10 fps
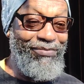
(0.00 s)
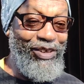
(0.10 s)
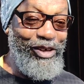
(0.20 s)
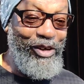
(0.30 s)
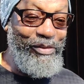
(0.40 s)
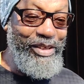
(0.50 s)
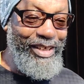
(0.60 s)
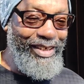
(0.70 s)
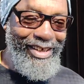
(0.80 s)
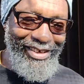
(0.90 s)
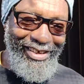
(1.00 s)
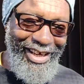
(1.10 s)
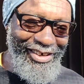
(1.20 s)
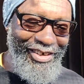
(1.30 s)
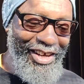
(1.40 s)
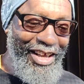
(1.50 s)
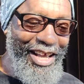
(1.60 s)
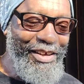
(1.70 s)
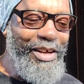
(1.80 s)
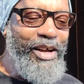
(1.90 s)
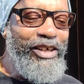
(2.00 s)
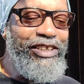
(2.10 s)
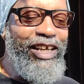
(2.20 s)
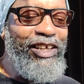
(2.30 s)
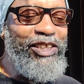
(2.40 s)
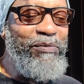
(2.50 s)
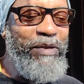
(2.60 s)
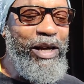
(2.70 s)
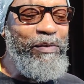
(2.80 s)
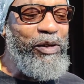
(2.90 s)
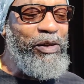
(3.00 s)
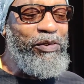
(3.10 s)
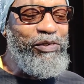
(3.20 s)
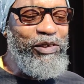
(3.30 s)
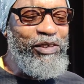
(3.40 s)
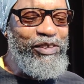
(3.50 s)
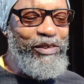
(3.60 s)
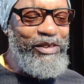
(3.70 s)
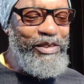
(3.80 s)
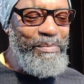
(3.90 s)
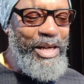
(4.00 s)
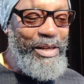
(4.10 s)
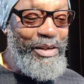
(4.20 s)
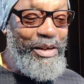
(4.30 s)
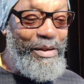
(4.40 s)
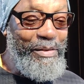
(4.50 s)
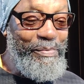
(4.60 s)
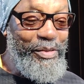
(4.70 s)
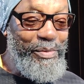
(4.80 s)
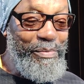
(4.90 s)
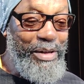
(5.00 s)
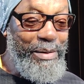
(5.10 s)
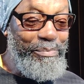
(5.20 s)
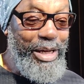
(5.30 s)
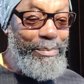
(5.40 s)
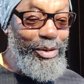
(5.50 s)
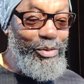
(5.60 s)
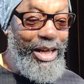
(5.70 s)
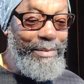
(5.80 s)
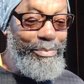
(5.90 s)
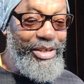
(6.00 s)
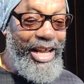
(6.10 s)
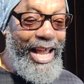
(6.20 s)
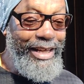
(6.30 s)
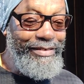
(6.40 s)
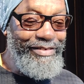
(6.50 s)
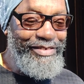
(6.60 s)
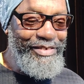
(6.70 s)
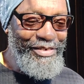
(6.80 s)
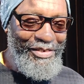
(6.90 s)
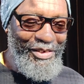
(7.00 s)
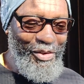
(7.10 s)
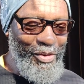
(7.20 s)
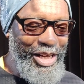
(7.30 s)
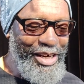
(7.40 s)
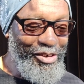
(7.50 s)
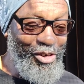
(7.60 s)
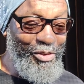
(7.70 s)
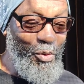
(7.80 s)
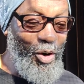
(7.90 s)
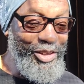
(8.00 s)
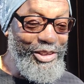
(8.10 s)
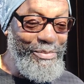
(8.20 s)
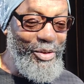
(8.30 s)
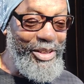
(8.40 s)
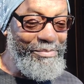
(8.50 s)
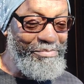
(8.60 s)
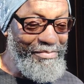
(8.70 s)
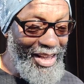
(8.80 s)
You know, and you gotta. Hey, shout out to my to to, to my uh my my blue light brigade you know, we had a good walk this morning.